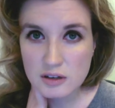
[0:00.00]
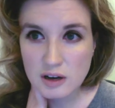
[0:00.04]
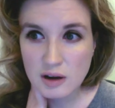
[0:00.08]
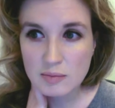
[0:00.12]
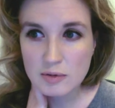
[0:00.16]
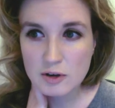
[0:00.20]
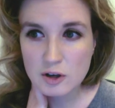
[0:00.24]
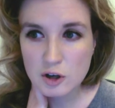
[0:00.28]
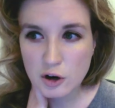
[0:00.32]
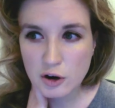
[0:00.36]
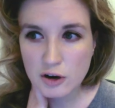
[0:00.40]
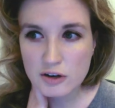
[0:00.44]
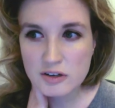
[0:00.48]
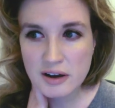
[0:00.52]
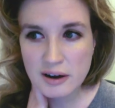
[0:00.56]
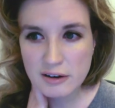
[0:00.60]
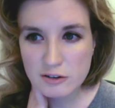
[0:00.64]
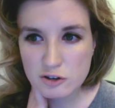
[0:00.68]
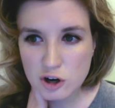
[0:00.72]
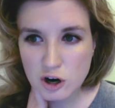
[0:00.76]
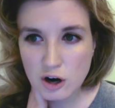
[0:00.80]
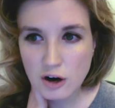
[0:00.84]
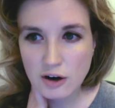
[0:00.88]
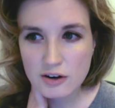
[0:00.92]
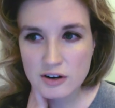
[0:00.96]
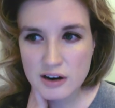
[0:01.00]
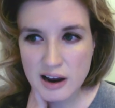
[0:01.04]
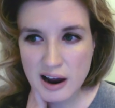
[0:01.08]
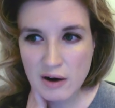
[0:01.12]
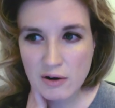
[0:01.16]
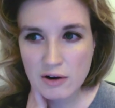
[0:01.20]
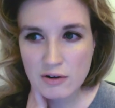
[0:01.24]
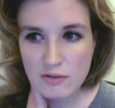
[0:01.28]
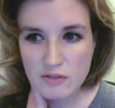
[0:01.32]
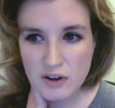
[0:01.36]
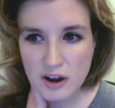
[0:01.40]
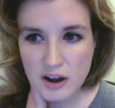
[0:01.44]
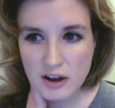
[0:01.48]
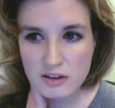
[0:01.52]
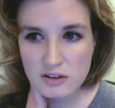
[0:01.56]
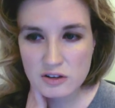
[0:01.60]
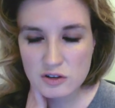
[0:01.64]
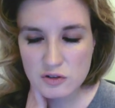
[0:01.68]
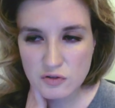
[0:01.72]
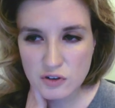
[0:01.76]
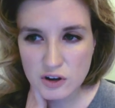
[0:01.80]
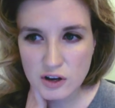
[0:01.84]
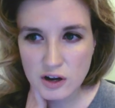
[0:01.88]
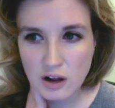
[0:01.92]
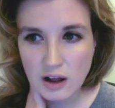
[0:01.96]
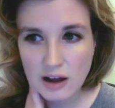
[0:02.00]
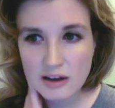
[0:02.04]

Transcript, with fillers: I'll be curious how Dark Tower fans feel.